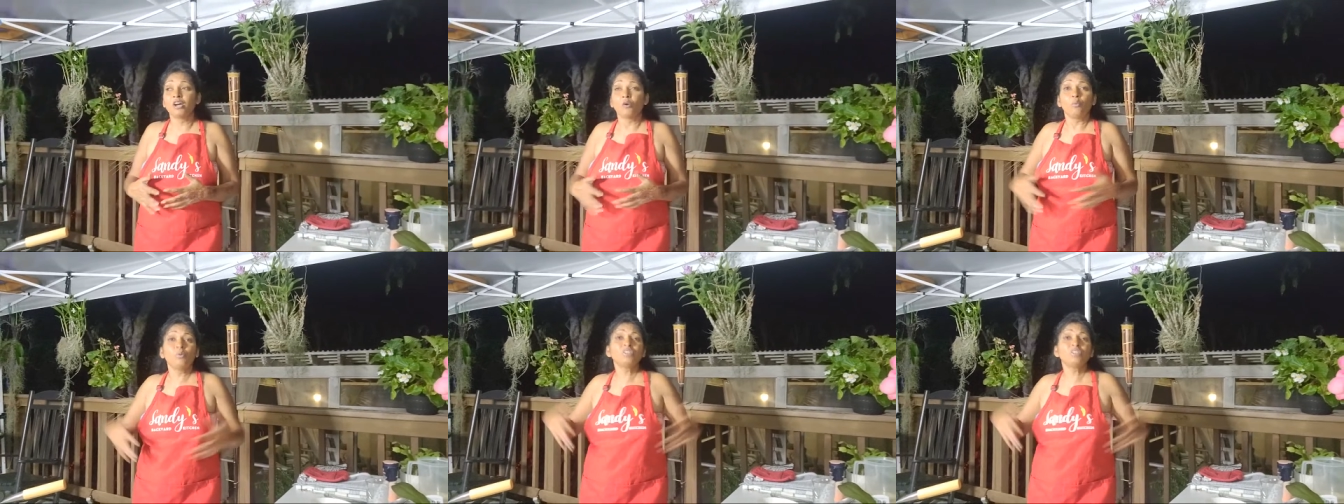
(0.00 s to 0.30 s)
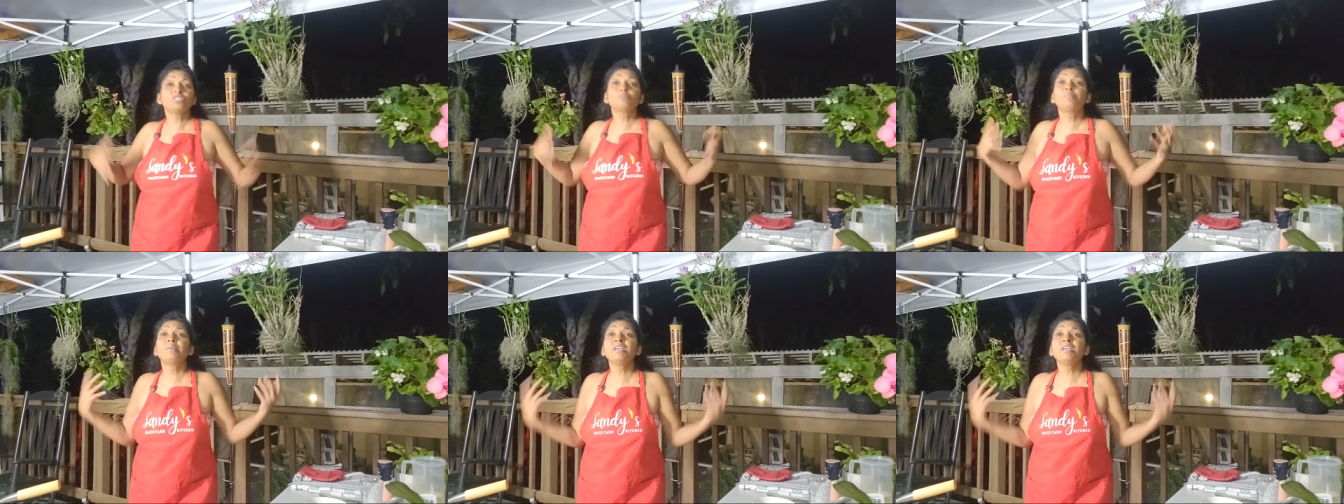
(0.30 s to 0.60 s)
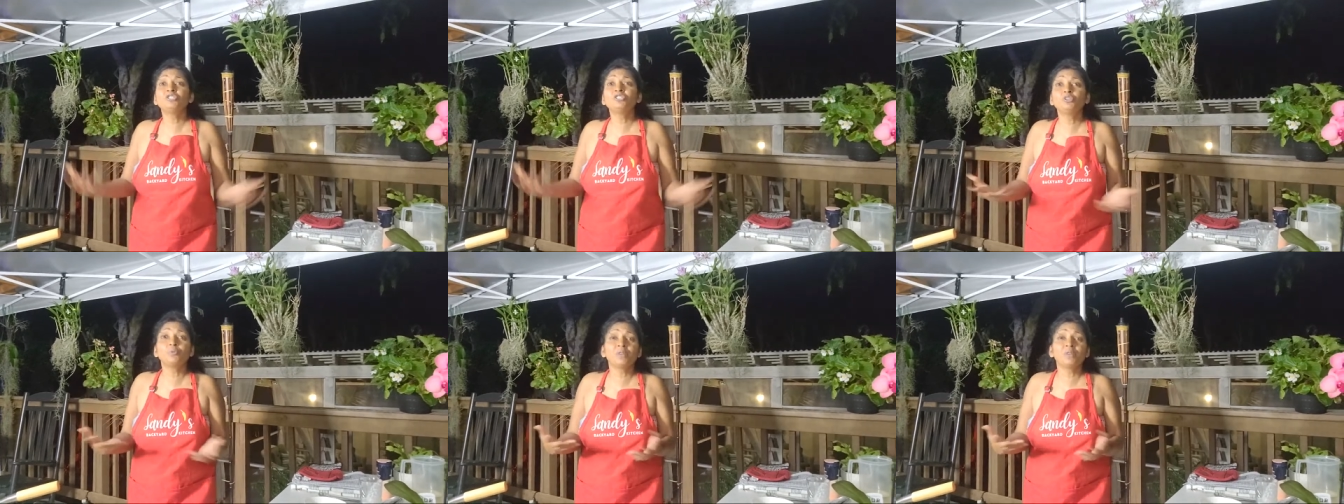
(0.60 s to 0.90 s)
which
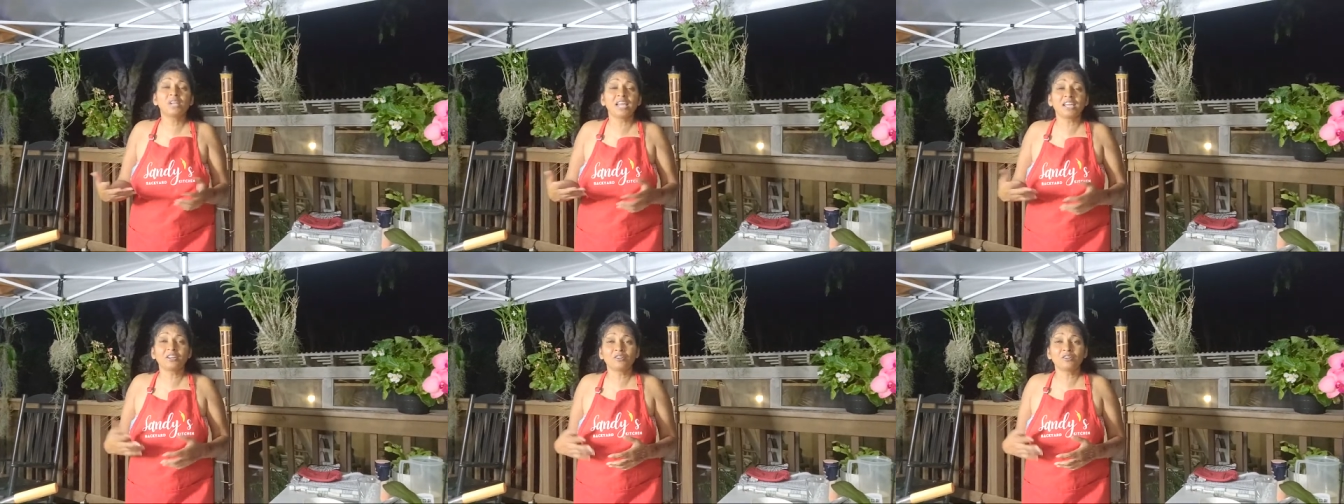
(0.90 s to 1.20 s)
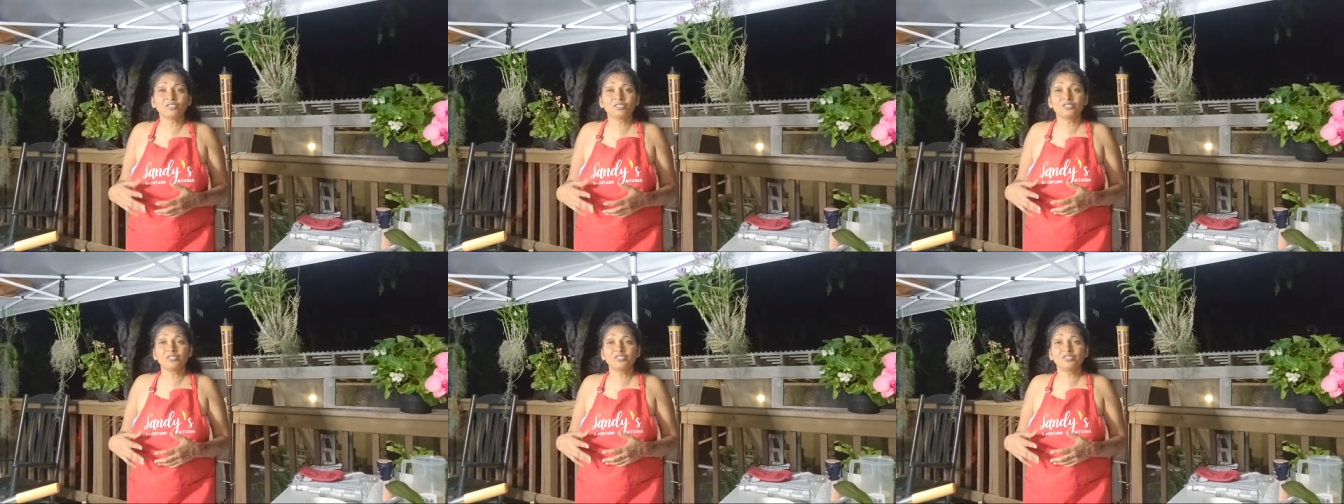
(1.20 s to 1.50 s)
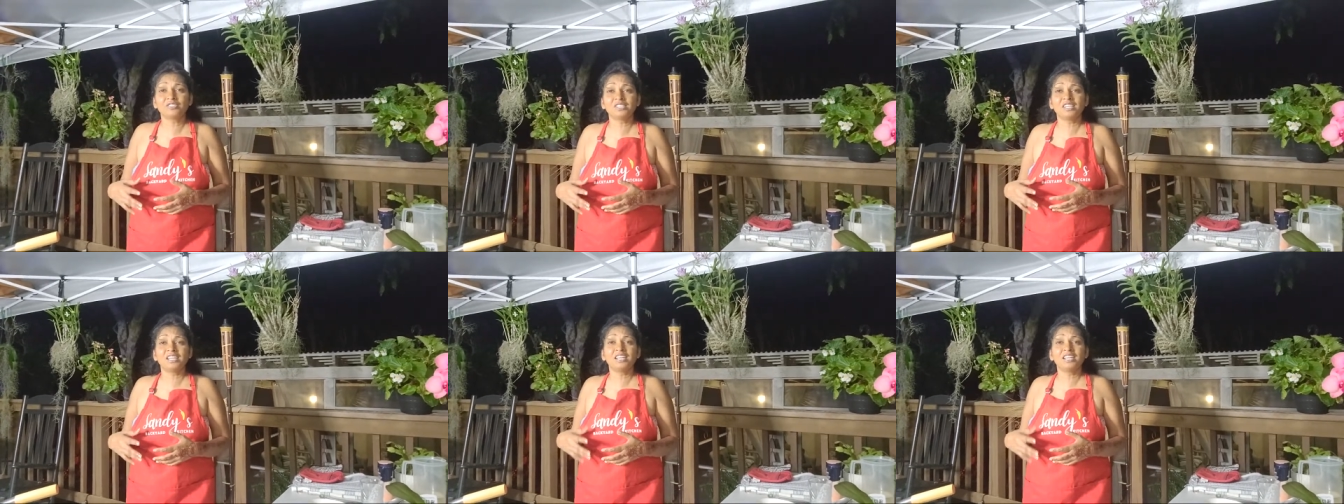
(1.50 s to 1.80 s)
beach you would like us to
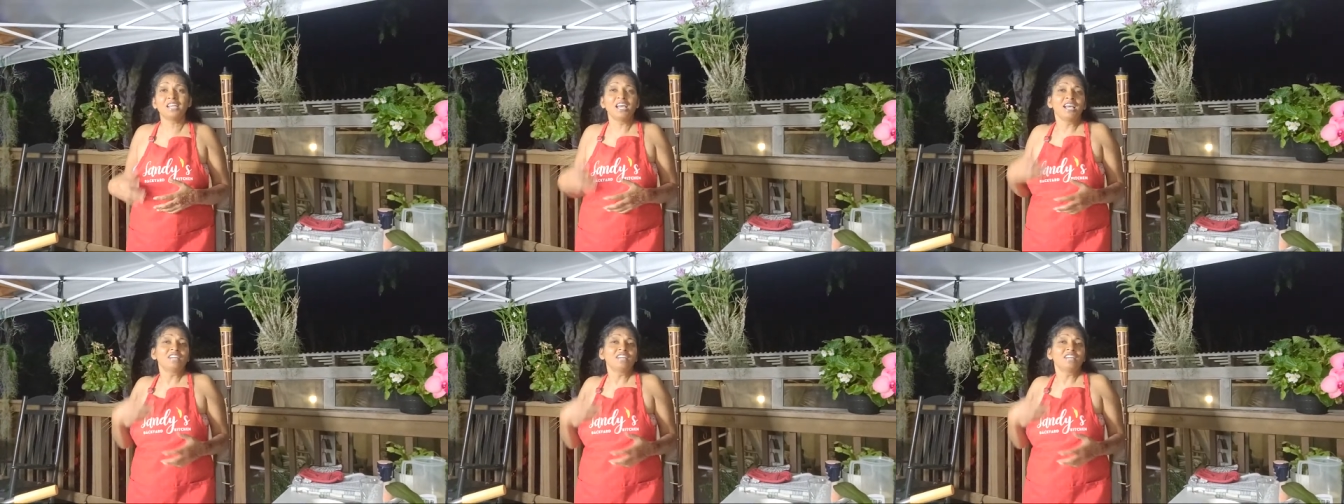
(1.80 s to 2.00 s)
see